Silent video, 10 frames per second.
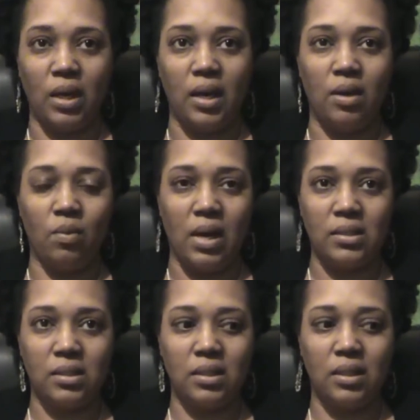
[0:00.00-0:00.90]

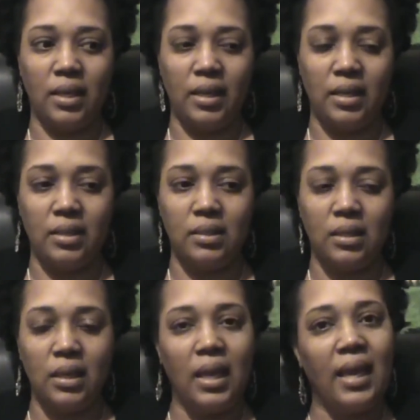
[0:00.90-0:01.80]
ayahuasca and
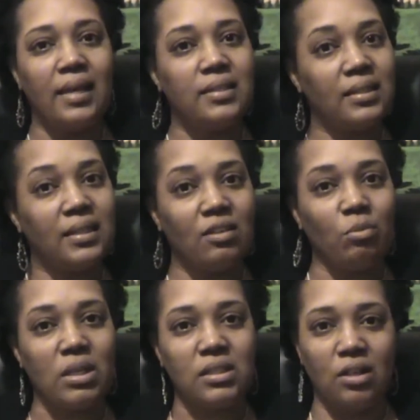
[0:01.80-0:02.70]
didn't give
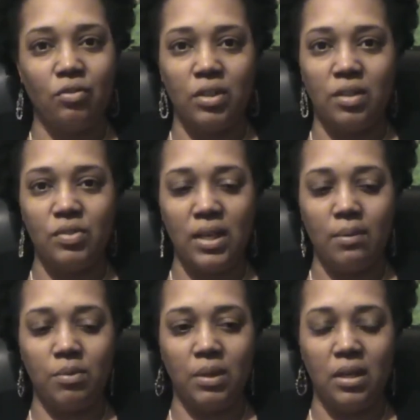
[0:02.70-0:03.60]
myself enough
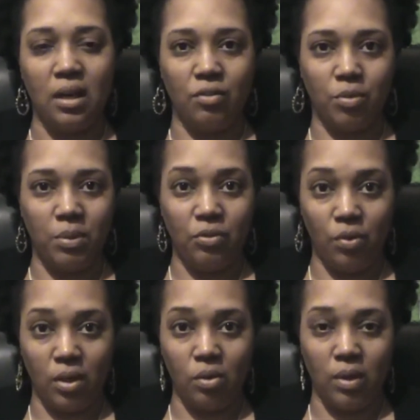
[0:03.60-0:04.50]
time to recover
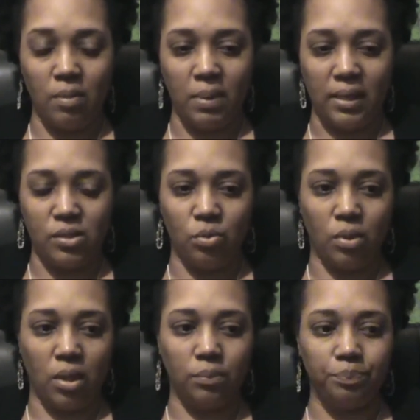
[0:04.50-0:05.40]
before going back to
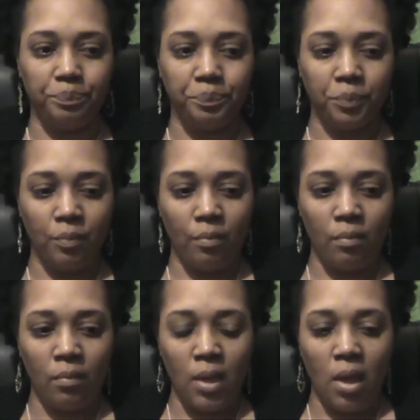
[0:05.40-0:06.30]
work.
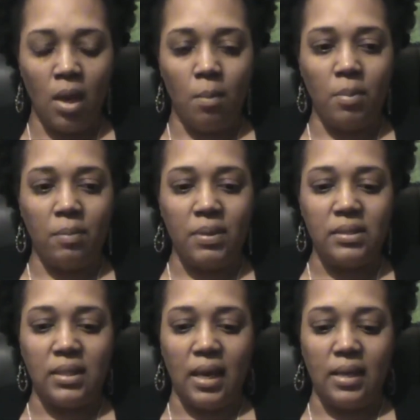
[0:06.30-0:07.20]
But
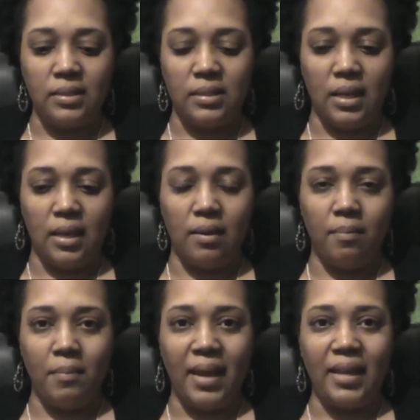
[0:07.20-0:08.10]
besides that,
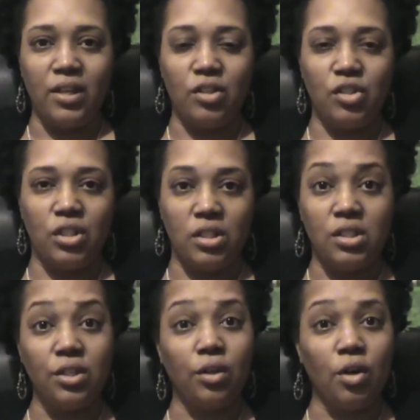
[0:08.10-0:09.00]
my energy is
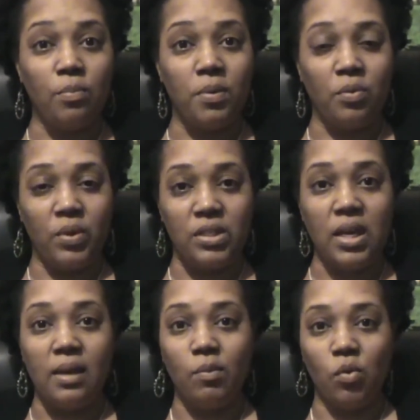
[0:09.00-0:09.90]
still open, which I
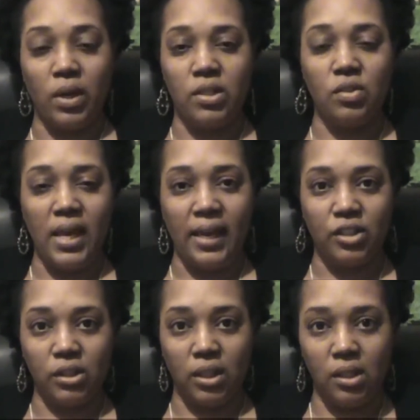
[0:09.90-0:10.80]
am going to
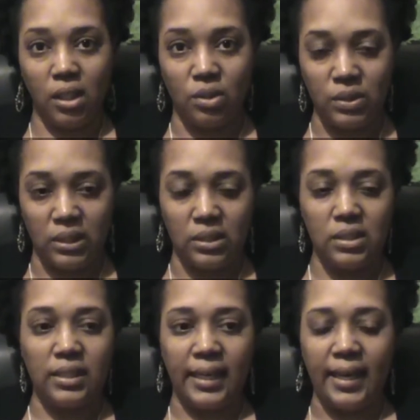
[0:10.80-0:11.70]
actually close it
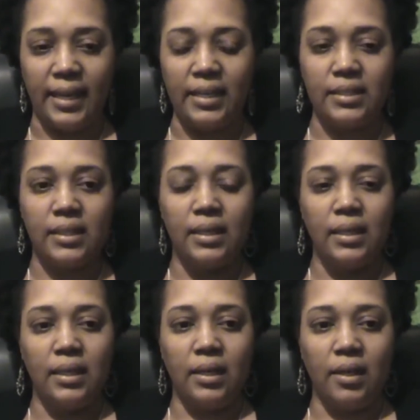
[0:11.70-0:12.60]
tonight
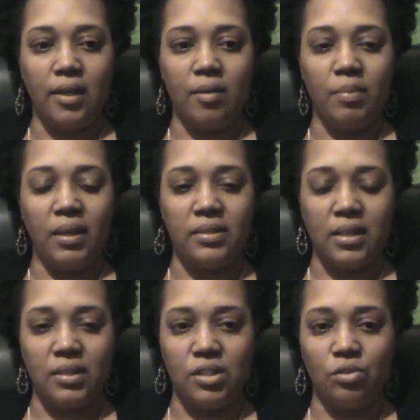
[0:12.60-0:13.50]
because
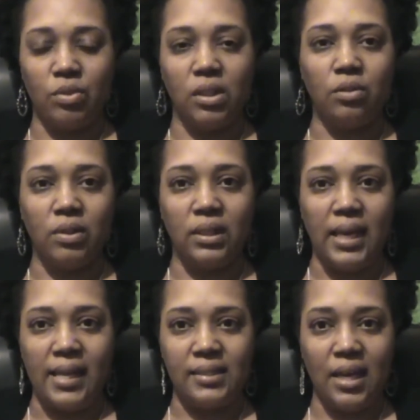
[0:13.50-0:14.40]
I just really
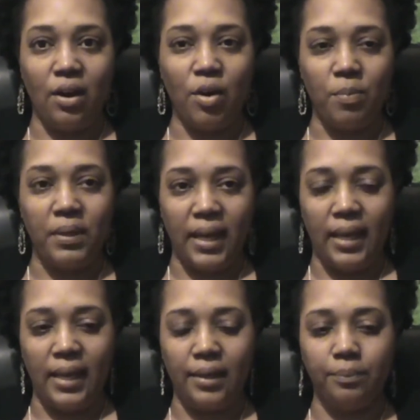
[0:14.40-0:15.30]
realized how open I
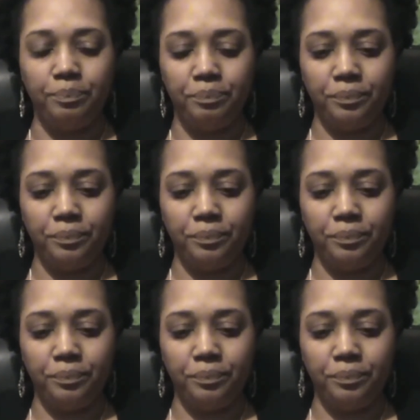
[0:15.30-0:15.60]
am.